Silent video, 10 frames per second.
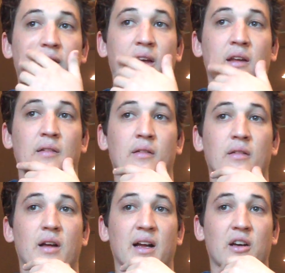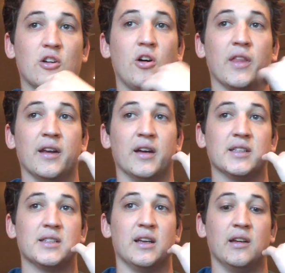then I got a call that night
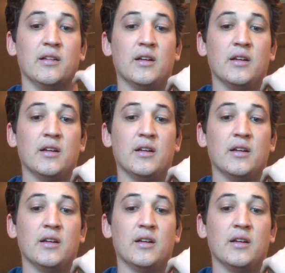saying,